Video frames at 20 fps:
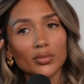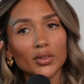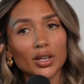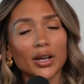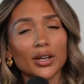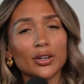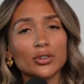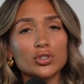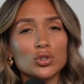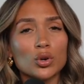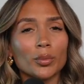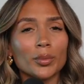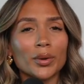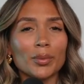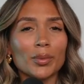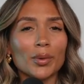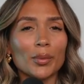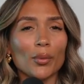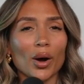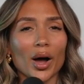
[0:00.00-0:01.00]
And so many
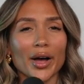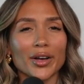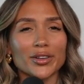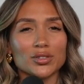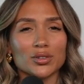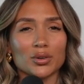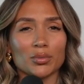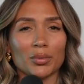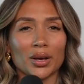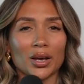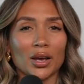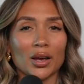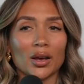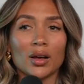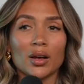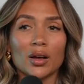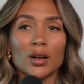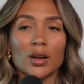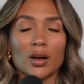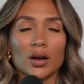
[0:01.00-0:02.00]
people ask me,
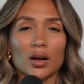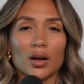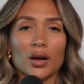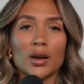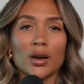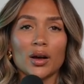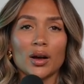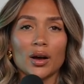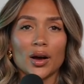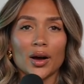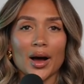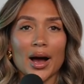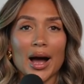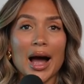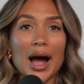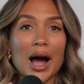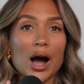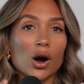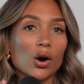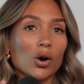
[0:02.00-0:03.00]

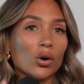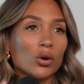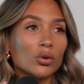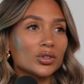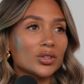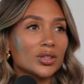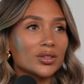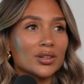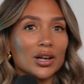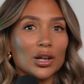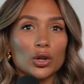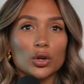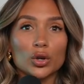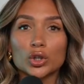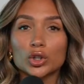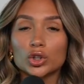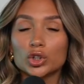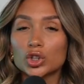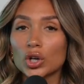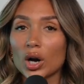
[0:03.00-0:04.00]
how doesn't it
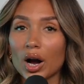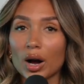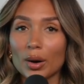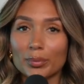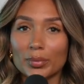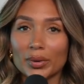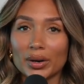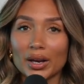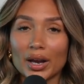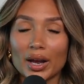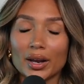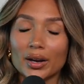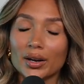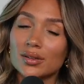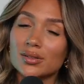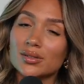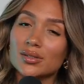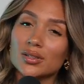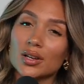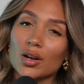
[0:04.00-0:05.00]
look choppy? And
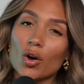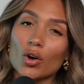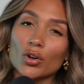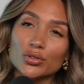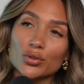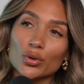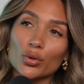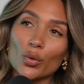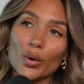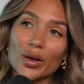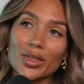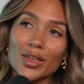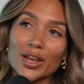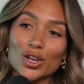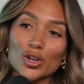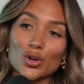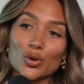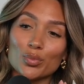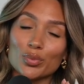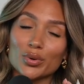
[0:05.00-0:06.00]
it's also the way that
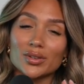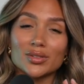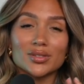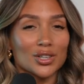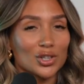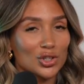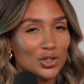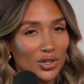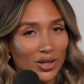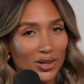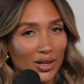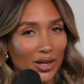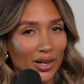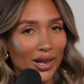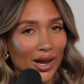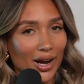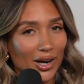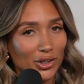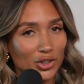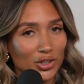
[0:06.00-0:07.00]
you position the
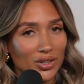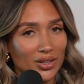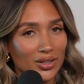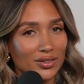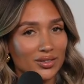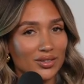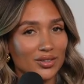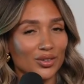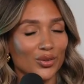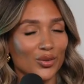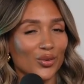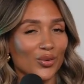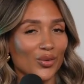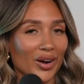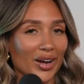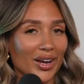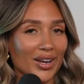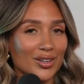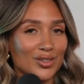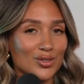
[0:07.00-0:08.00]
lashes,
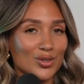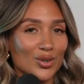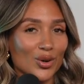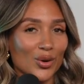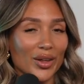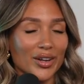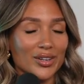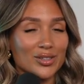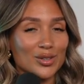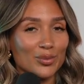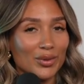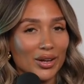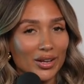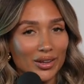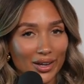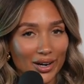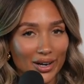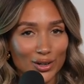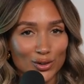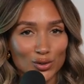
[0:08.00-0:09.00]
right? So that's something
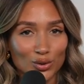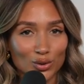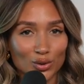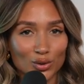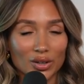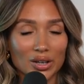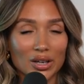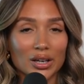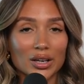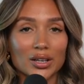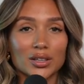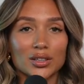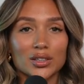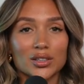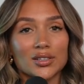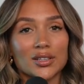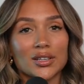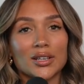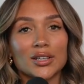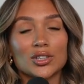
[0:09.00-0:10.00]
that I do
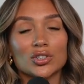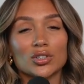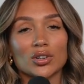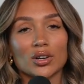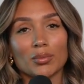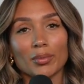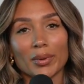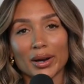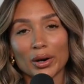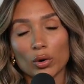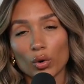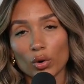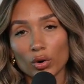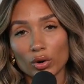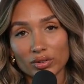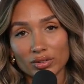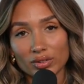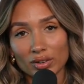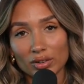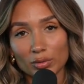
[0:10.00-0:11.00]
teach in my
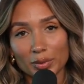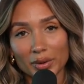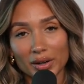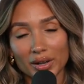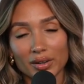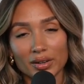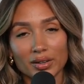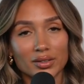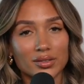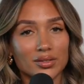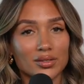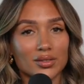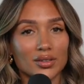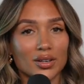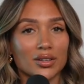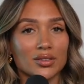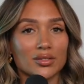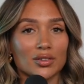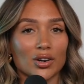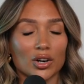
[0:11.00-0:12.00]
courses, because
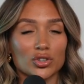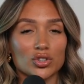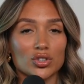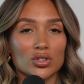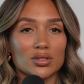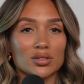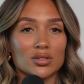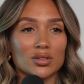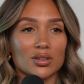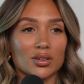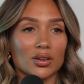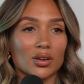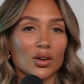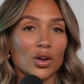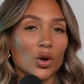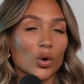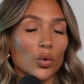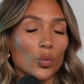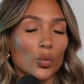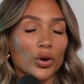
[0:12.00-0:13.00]
it's not just,
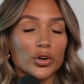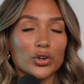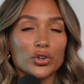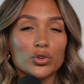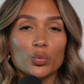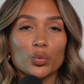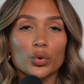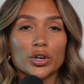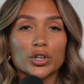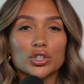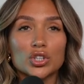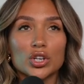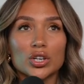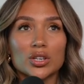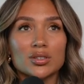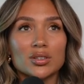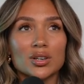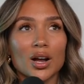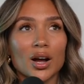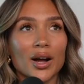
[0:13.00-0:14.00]
we're
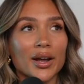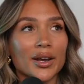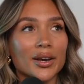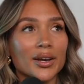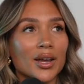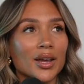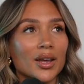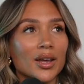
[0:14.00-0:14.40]
just not